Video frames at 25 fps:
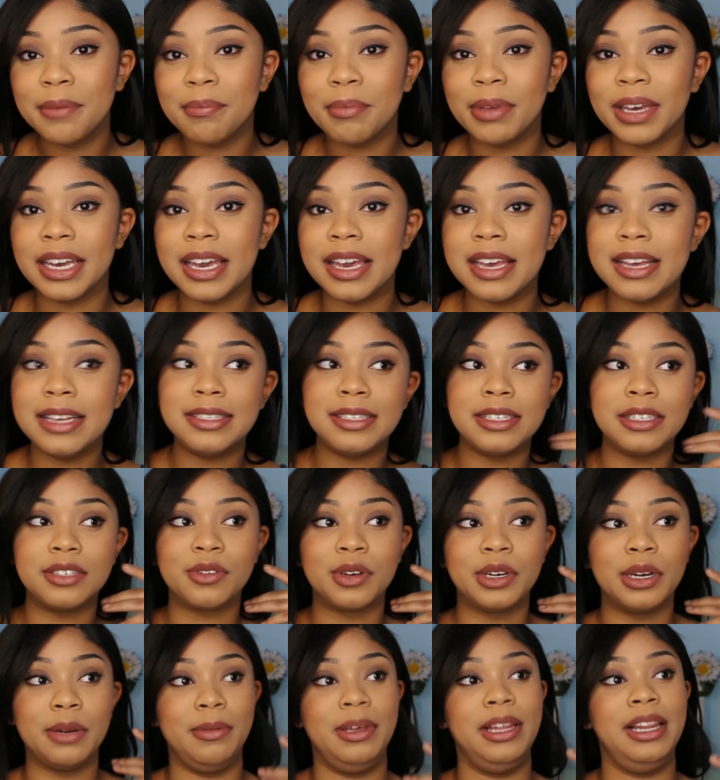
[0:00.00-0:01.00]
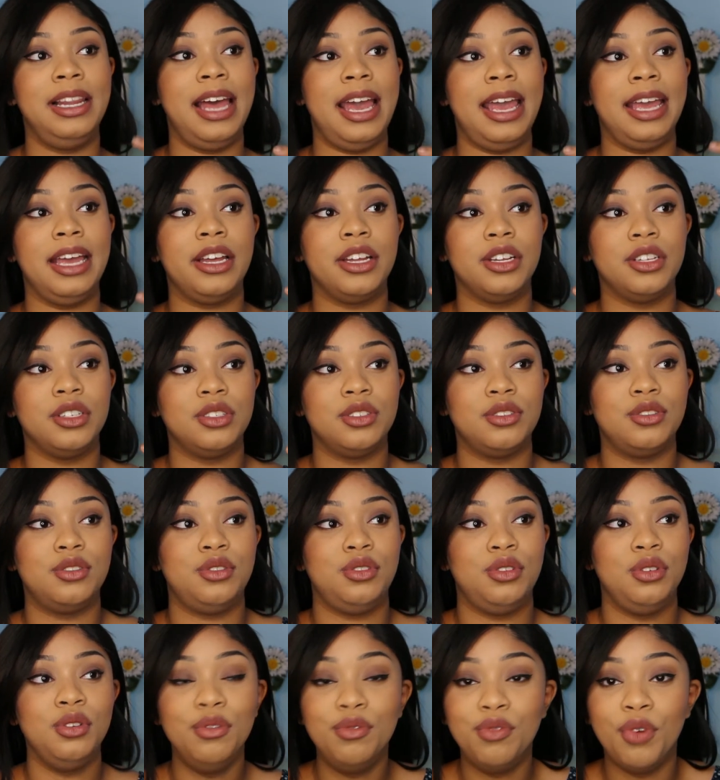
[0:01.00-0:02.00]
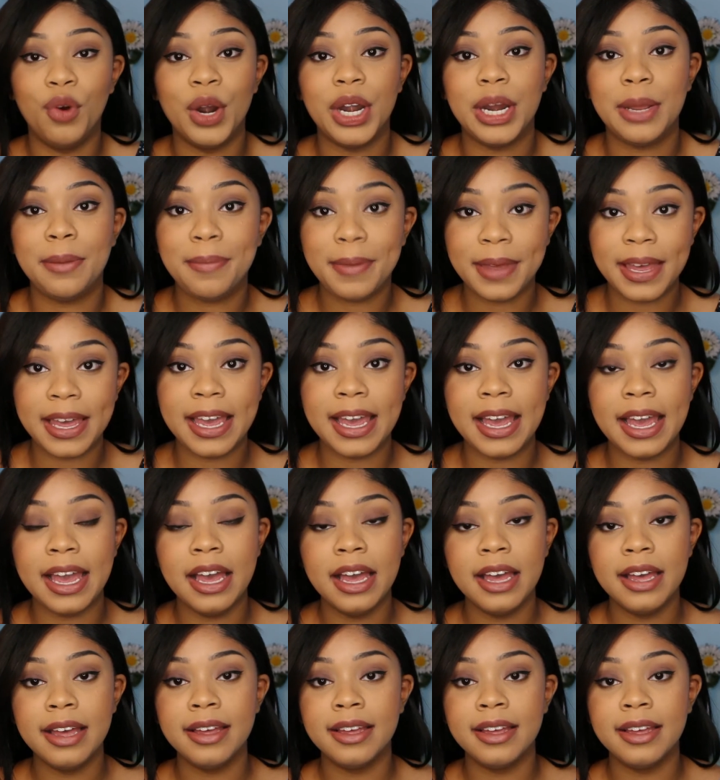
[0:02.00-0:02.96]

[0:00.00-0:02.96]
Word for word: because it's going to be like 240p,